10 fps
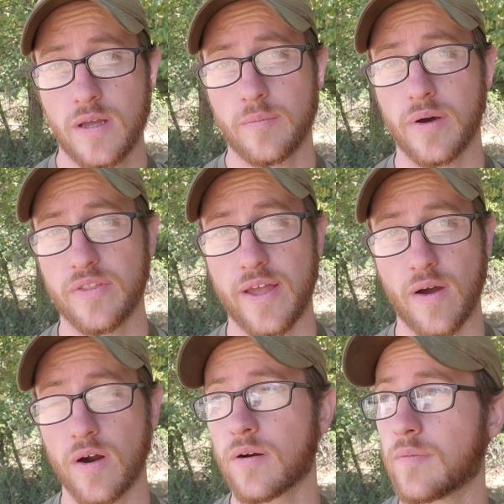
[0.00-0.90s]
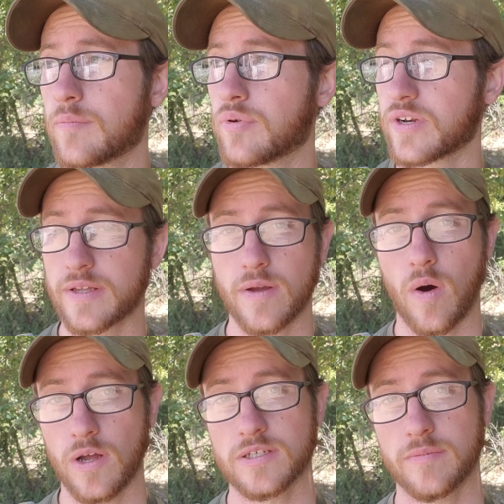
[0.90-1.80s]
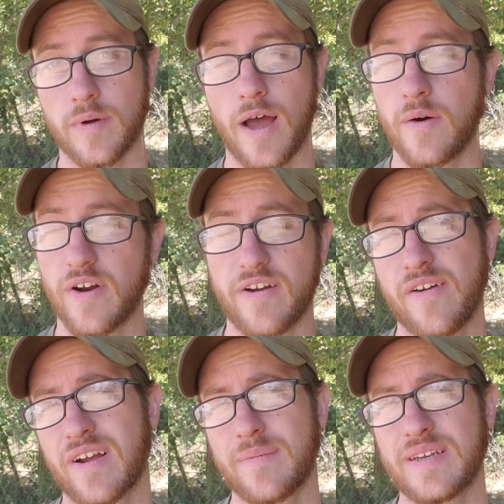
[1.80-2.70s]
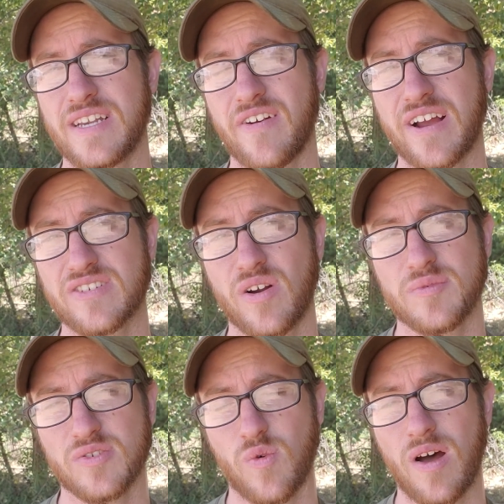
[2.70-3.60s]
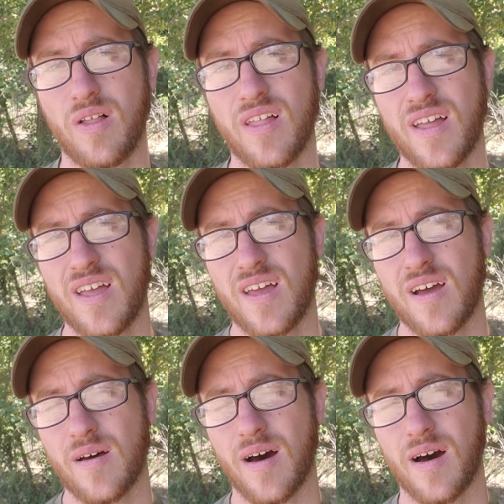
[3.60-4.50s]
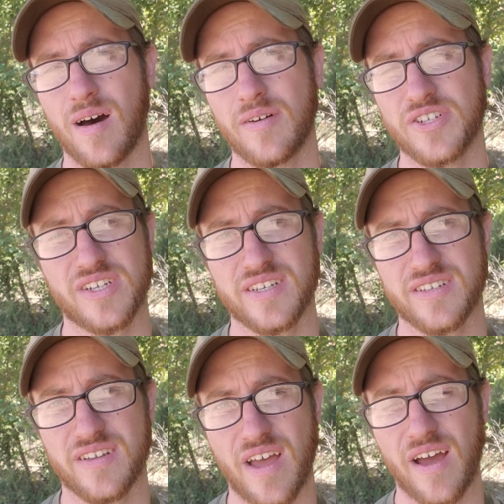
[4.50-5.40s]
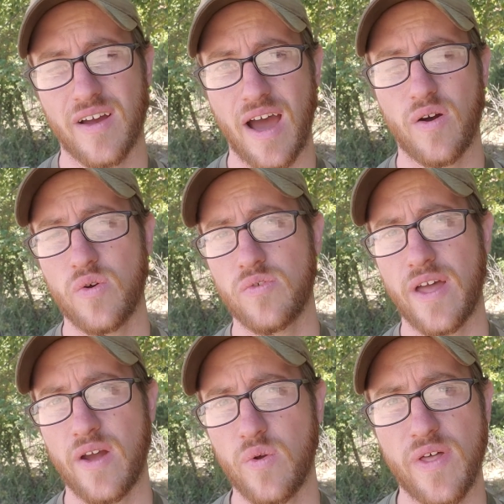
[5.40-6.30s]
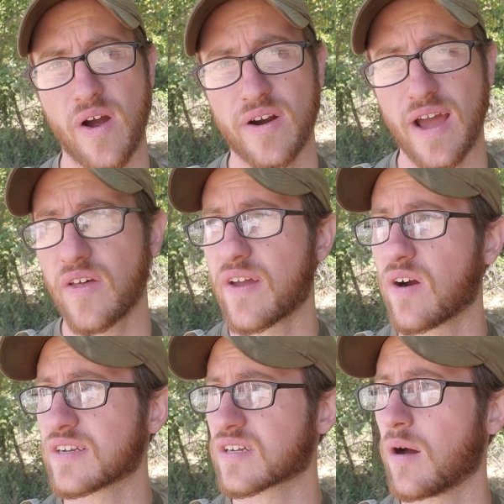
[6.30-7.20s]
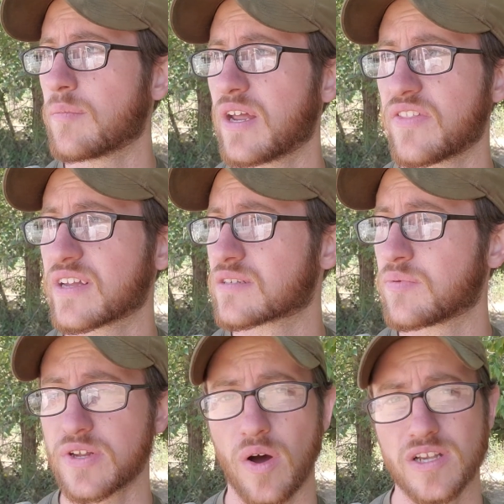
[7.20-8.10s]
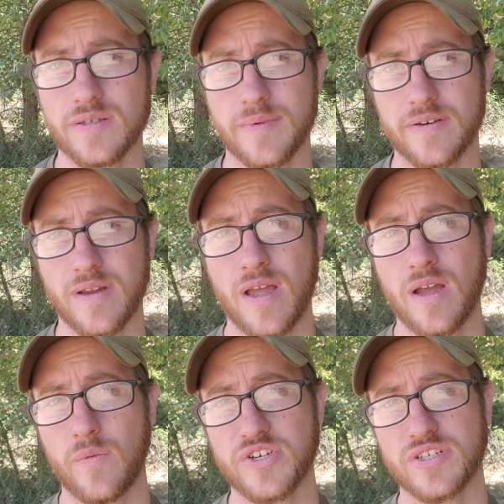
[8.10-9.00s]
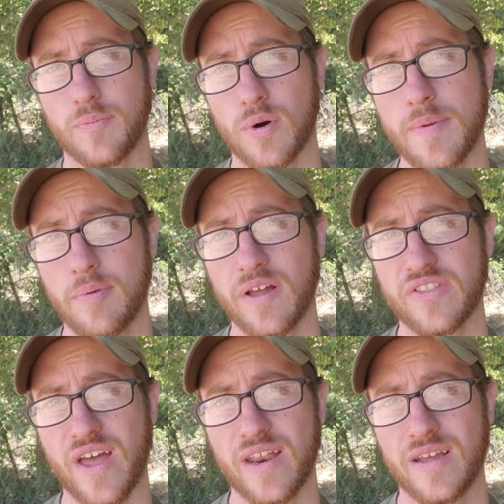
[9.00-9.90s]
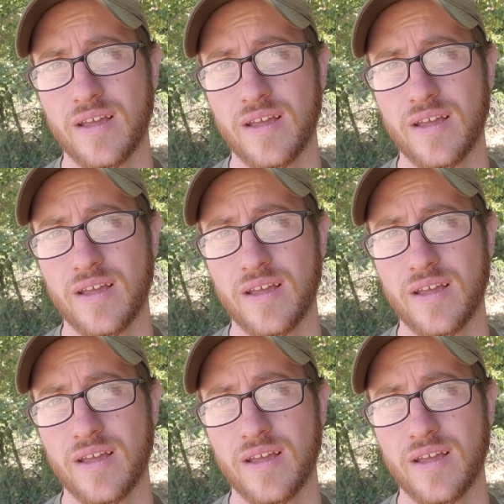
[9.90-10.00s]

But they are pretty awesome. I recommend TRX Arms as well, just because of who they are and how they are as a company. I think it's pretty awesome, and we should support people like that.